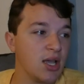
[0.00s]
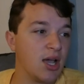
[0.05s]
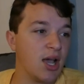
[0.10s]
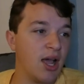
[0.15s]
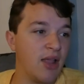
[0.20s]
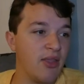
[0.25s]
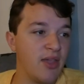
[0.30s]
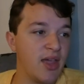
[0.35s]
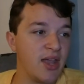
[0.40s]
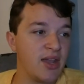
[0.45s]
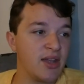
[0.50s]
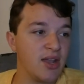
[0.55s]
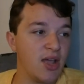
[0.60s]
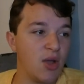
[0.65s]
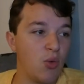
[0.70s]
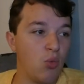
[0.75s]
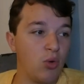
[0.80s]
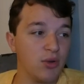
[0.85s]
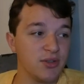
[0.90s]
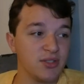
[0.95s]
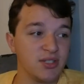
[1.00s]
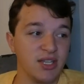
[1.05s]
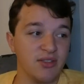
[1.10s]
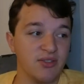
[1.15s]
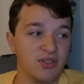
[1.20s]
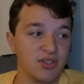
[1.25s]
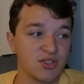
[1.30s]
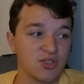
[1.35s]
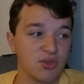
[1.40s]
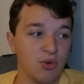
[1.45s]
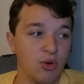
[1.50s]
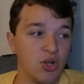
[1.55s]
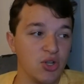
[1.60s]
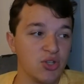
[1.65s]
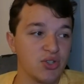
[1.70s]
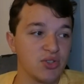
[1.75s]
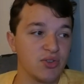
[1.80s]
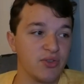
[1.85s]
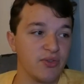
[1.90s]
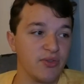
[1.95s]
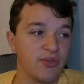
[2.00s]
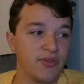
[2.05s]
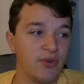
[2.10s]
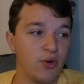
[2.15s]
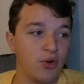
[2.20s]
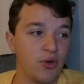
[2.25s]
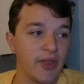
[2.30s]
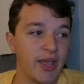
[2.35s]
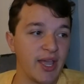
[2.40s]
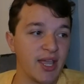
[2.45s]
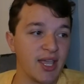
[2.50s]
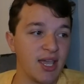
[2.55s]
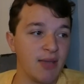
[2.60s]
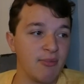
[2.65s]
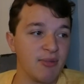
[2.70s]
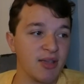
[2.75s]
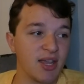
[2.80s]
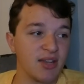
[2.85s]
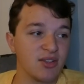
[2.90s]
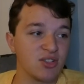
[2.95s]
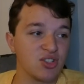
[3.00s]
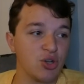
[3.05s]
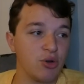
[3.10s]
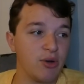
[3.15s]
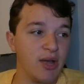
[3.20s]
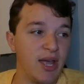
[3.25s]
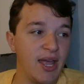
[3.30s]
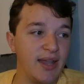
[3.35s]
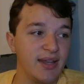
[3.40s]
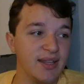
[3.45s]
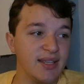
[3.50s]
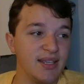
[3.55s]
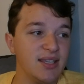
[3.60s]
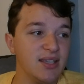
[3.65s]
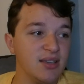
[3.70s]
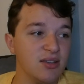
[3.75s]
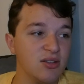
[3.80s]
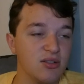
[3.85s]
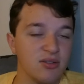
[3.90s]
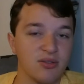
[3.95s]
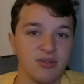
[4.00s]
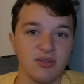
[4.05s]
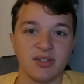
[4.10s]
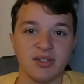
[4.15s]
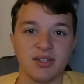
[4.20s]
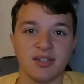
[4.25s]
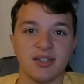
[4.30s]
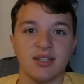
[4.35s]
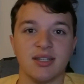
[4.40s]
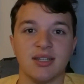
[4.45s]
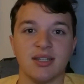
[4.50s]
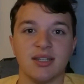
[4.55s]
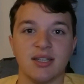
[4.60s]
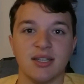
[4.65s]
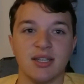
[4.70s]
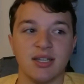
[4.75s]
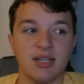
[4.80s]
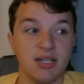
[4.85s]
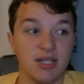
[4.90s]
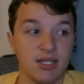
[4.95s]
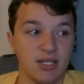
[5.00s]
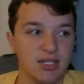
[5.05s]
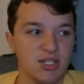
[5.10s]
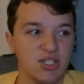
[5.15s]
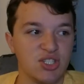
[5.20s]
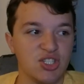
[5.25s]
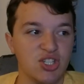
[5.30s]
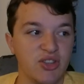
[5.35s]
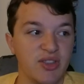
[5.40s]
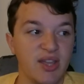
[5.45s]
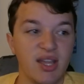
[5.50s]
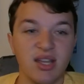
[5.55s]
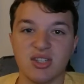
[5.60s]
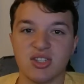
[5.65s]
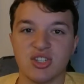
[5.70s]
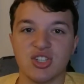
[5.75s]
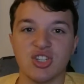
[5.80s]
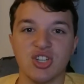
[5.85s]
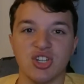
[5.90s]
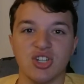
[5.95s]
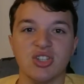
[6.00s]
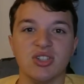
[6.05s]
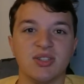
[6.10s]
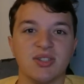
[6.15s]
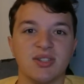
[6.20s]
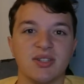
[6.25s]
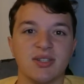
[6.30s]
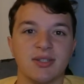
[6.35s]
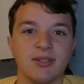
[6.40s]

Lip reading: And then wasn't in the squad for their game against Go Ahead Eagles. So that's good.